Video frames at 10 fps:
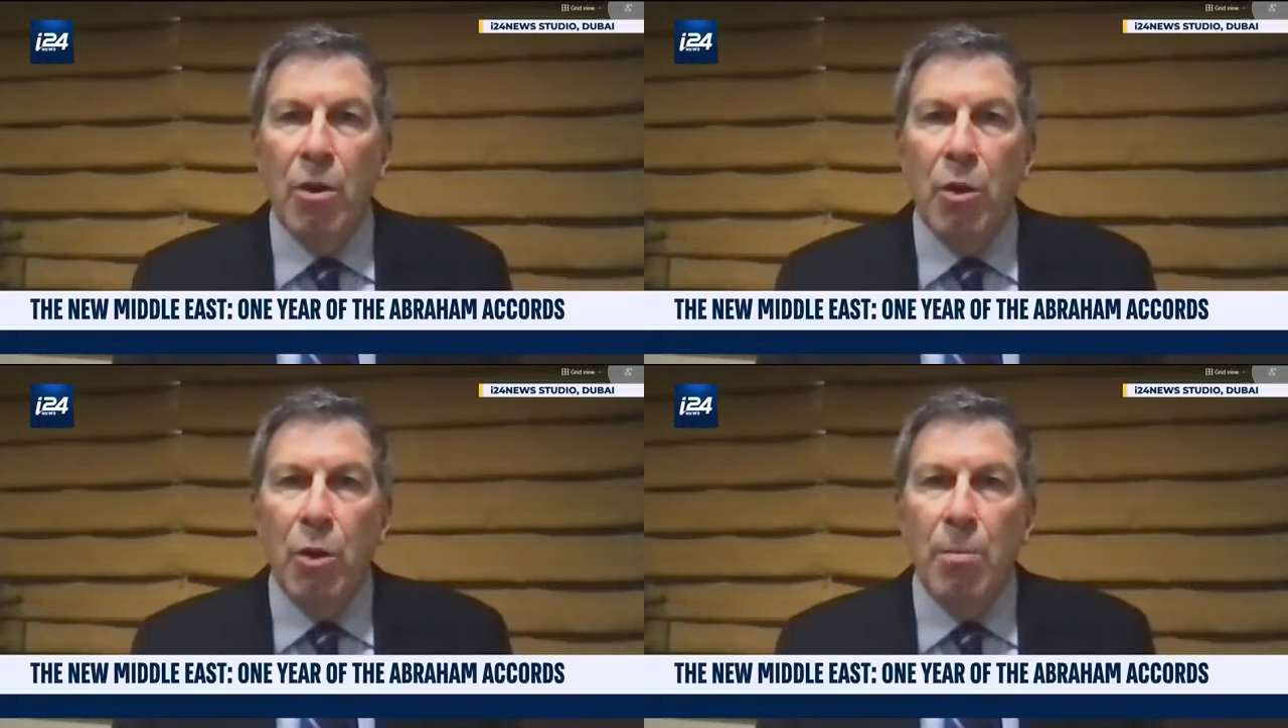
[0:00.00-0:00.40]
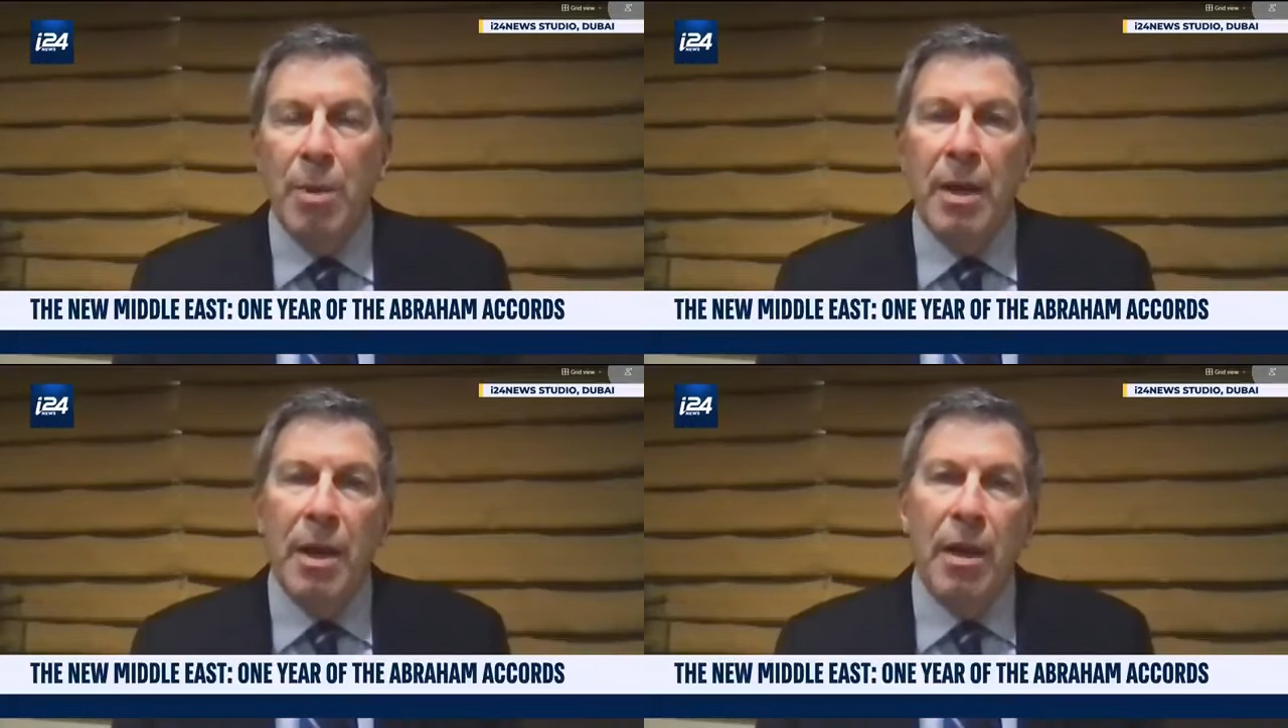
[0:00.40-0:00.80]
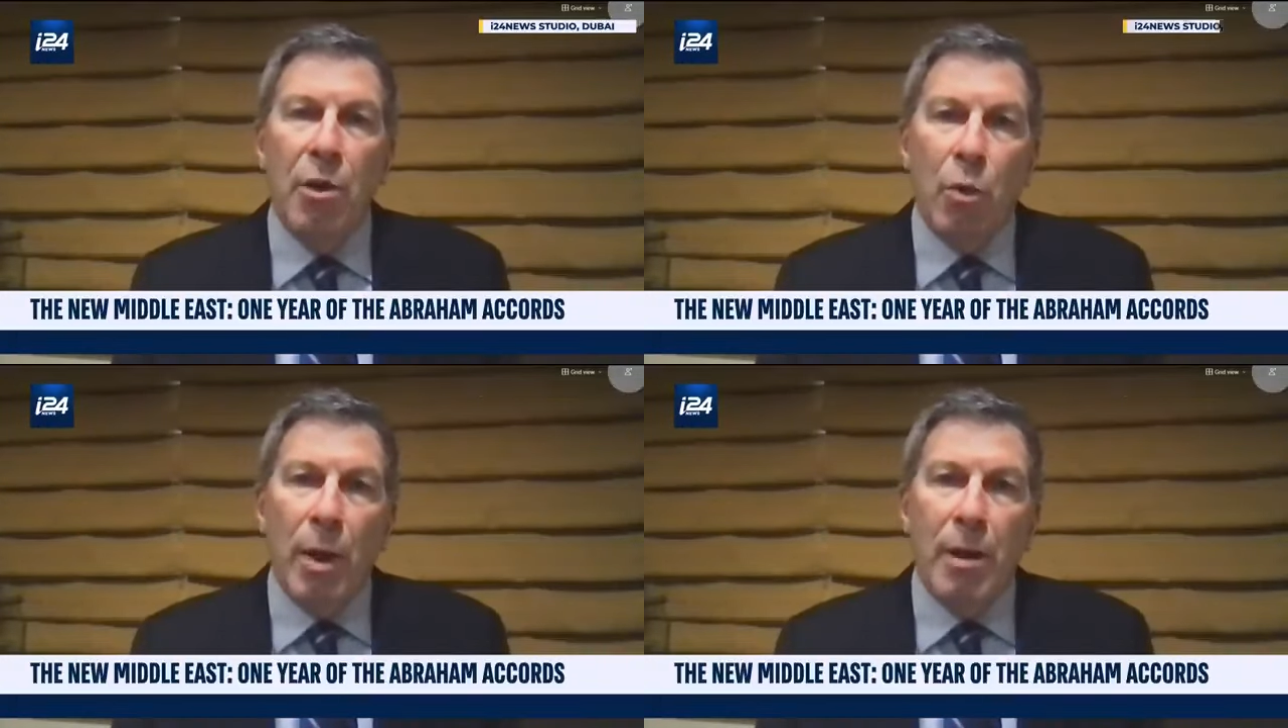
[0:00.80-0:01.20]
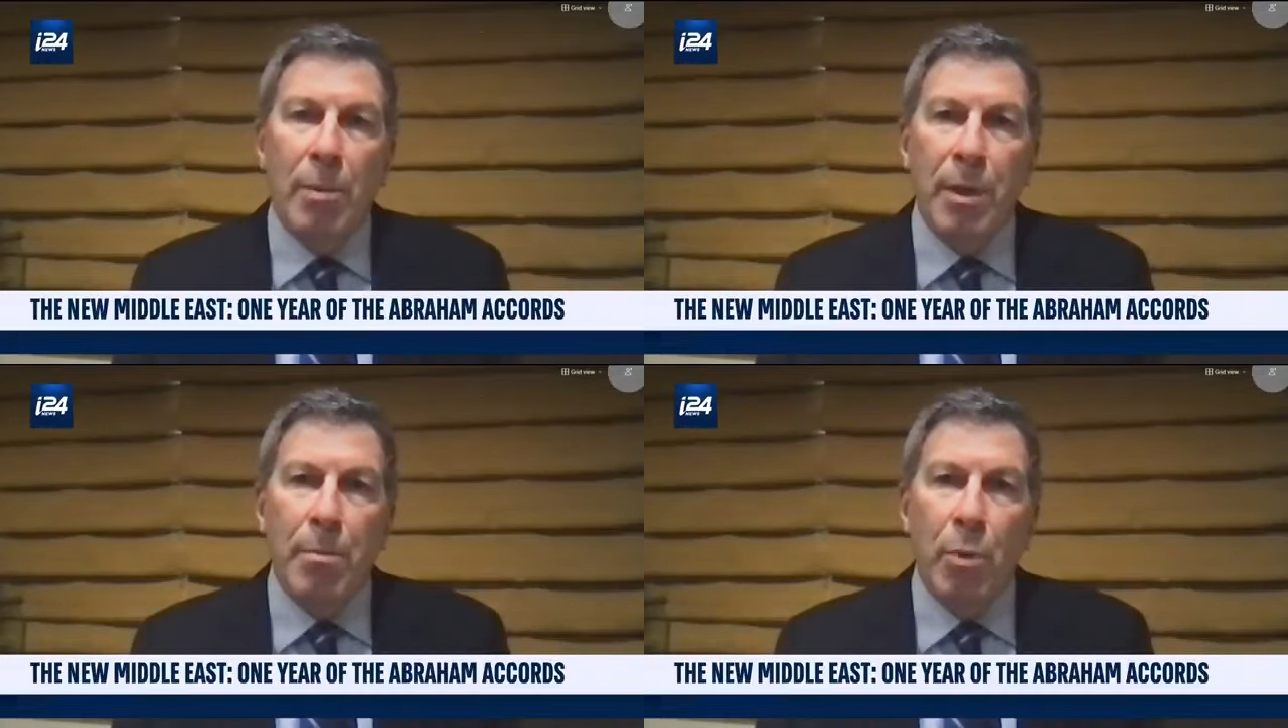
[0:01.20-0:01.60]
could be
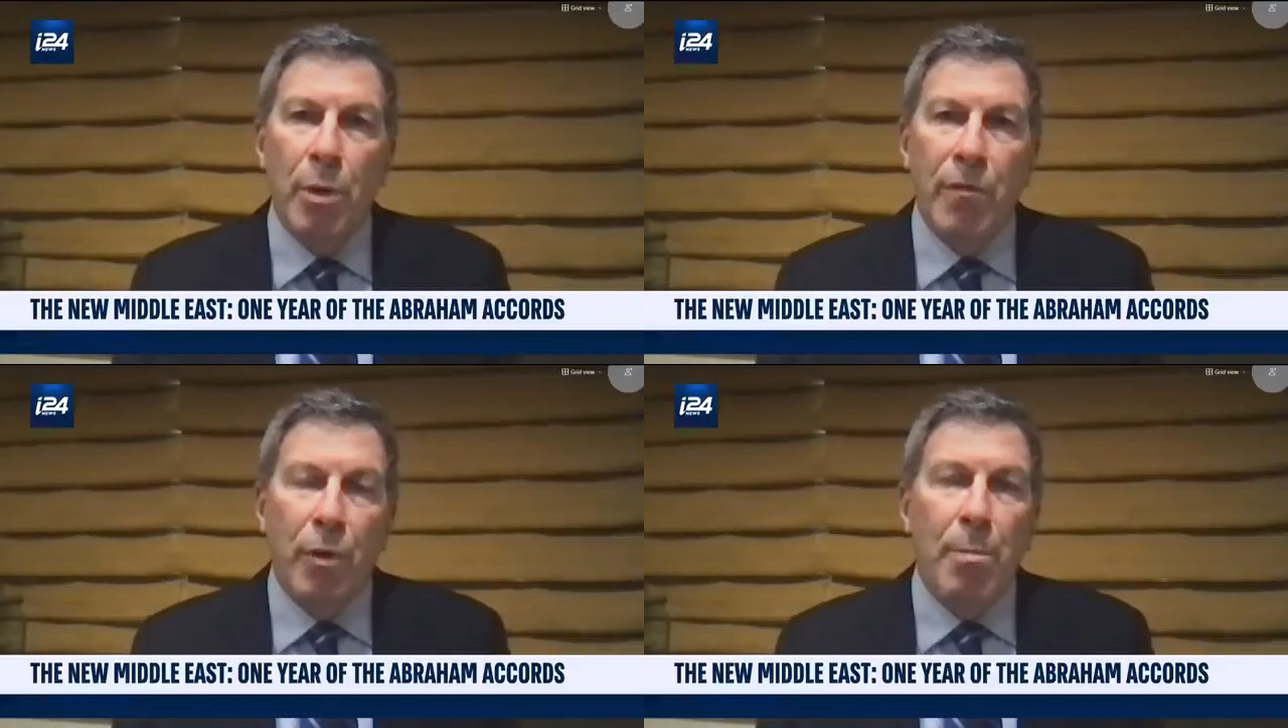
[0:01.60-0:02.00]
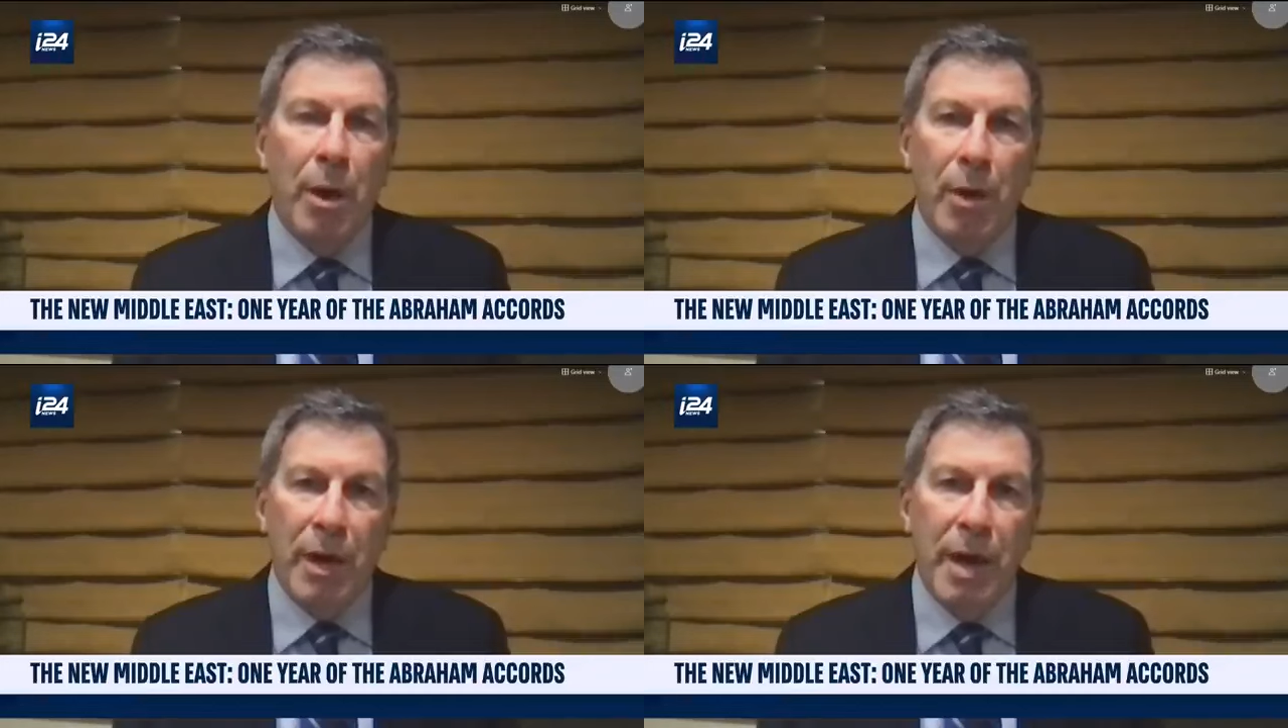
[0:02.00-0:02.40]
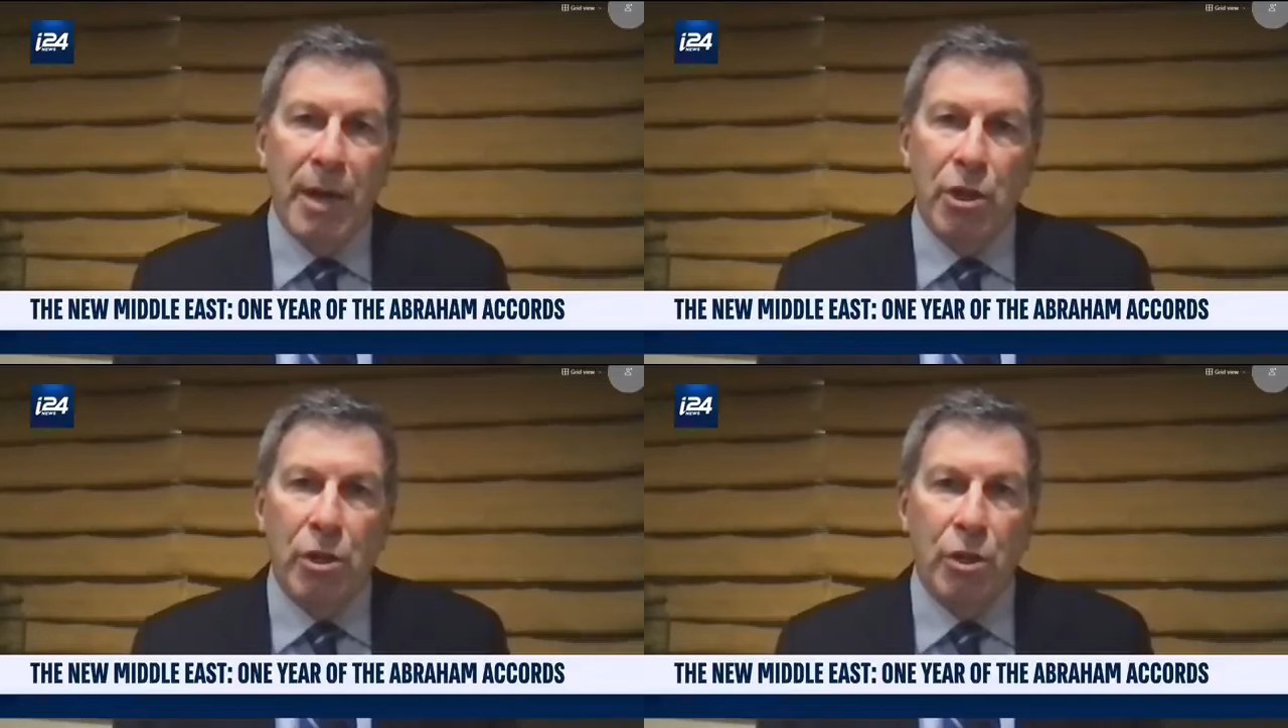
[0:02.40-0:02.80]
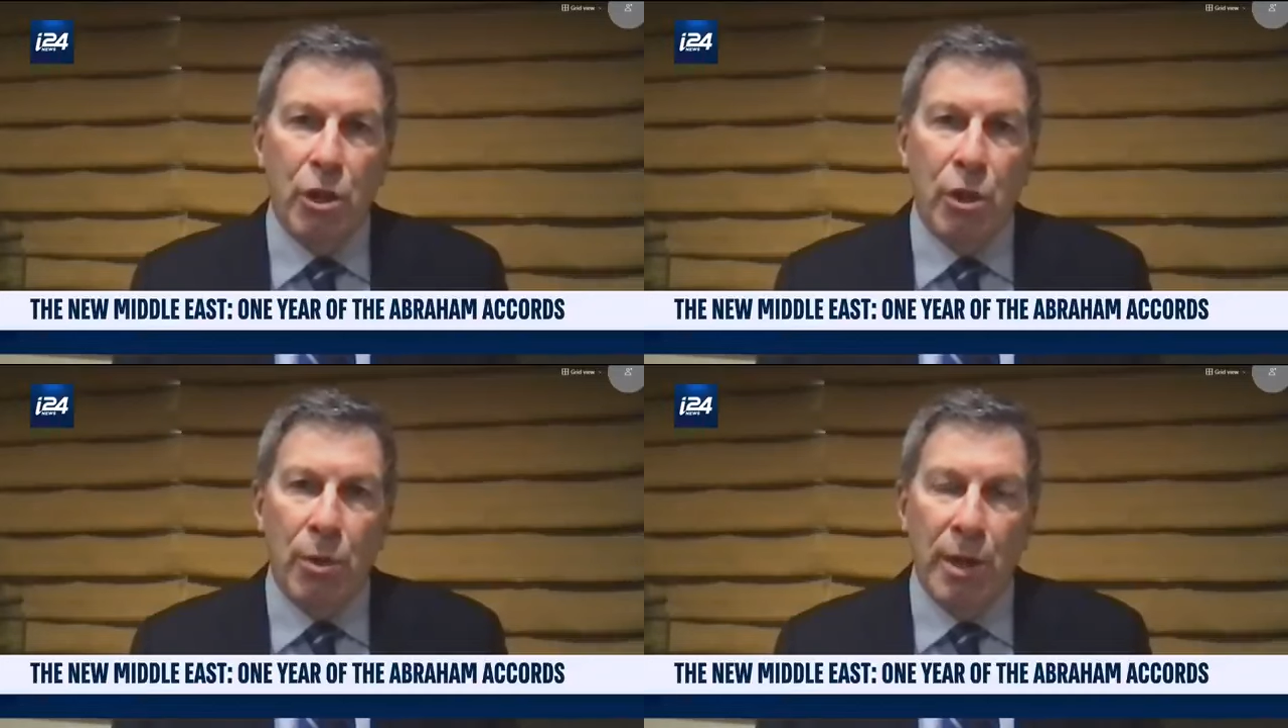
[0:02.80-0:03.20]
incredibly important for American national
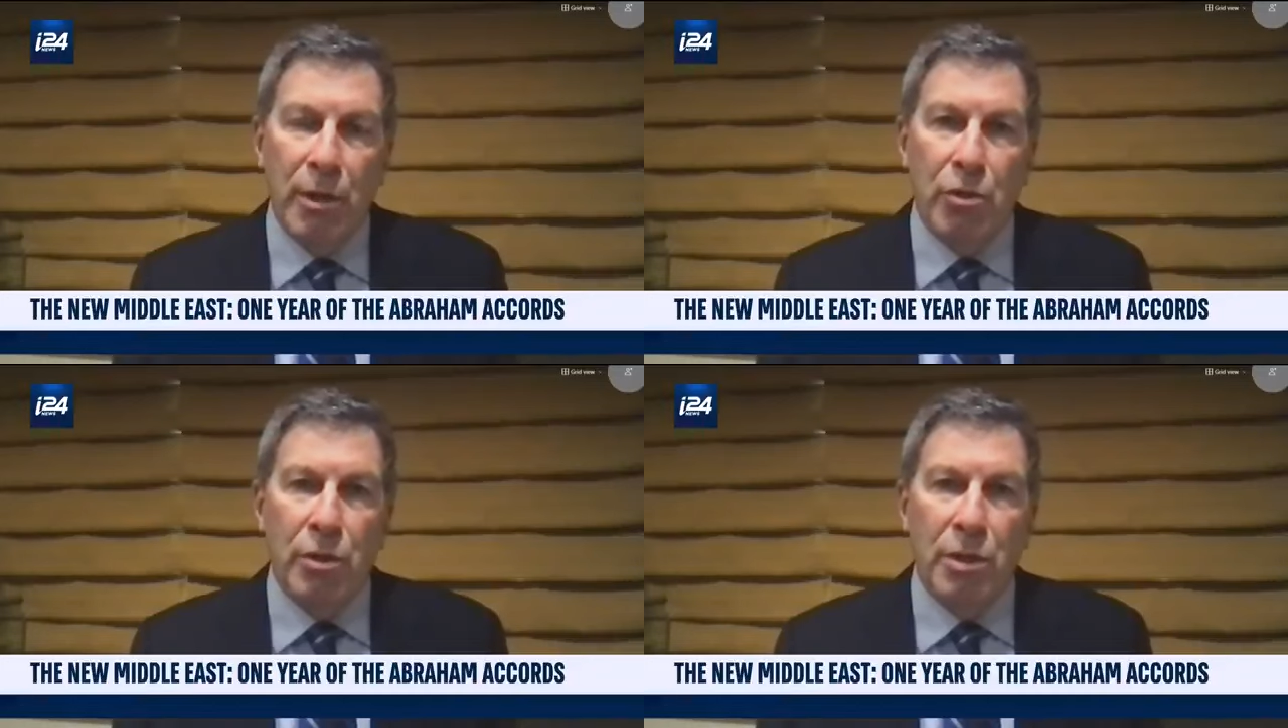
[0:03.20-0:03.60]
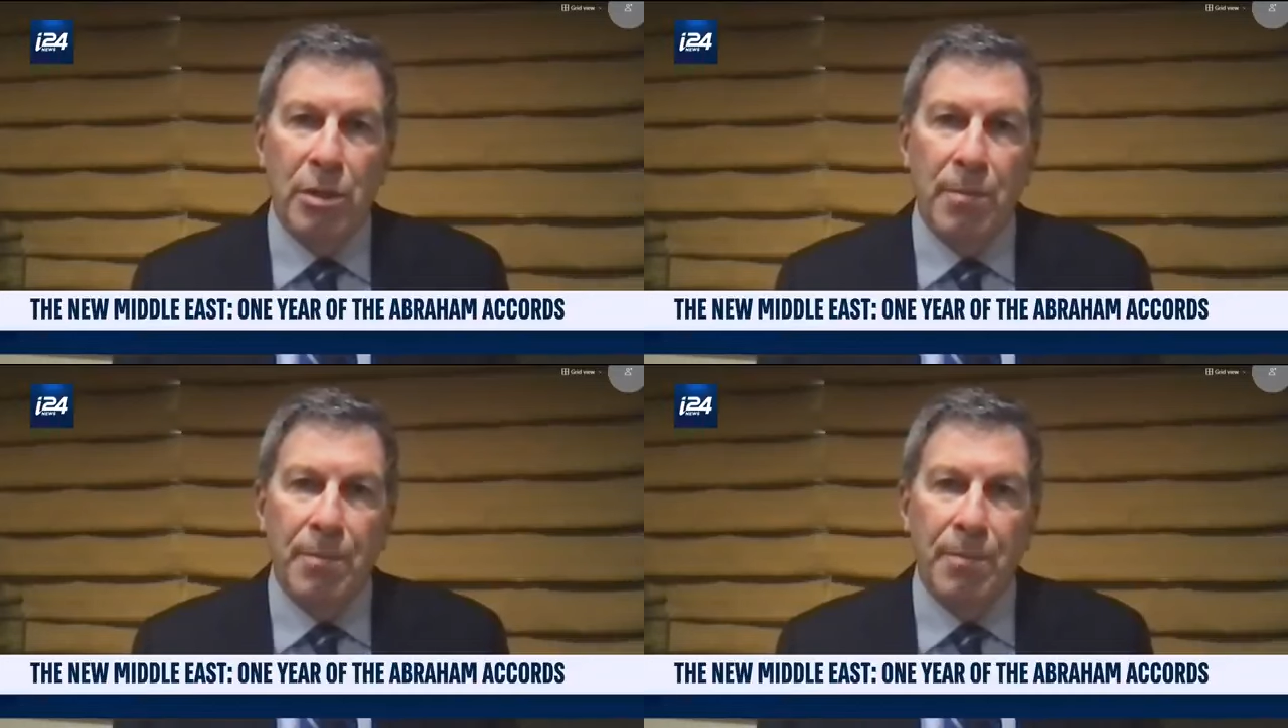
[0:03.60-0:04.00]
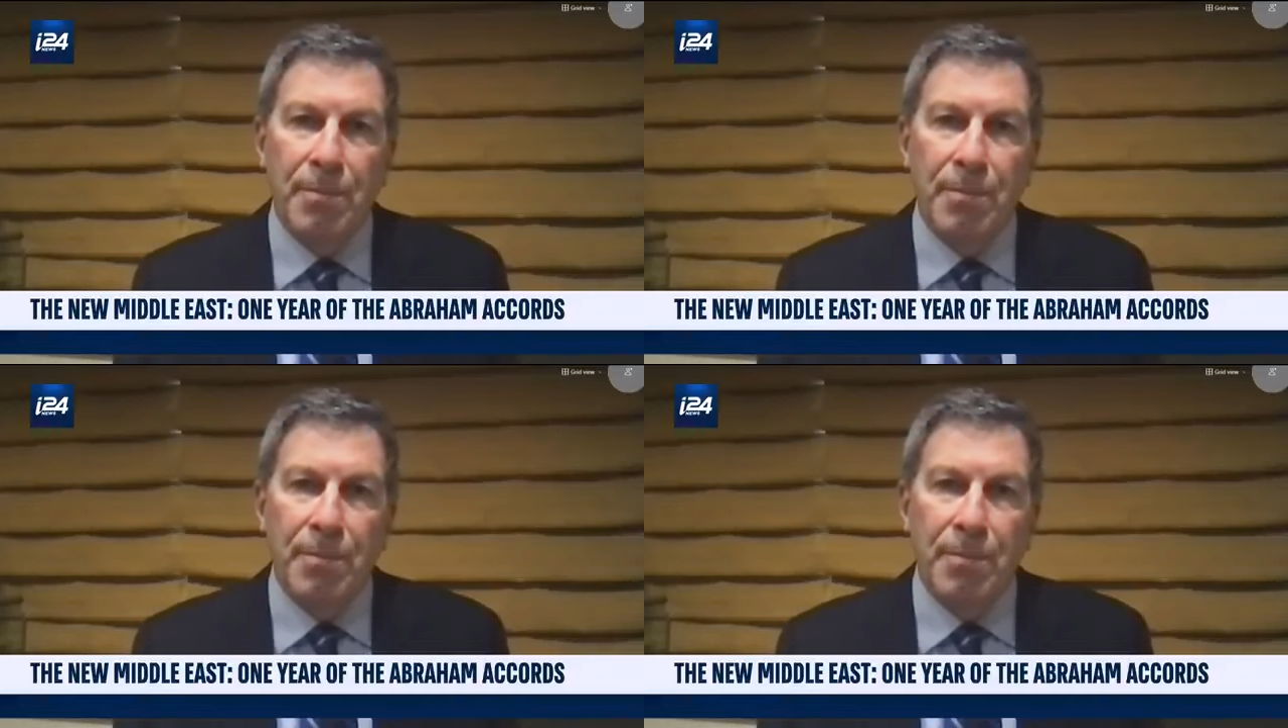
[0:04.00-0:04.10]
security interests.